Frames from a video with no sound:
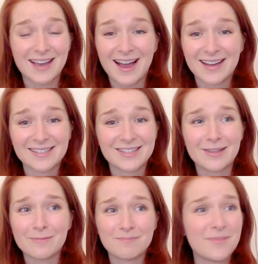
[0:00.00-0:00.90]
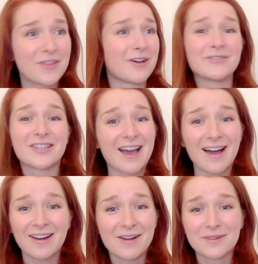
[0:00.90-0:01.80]
and the month after
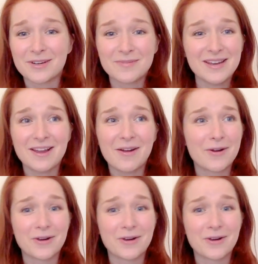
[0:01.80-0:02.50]
that I'm going to be going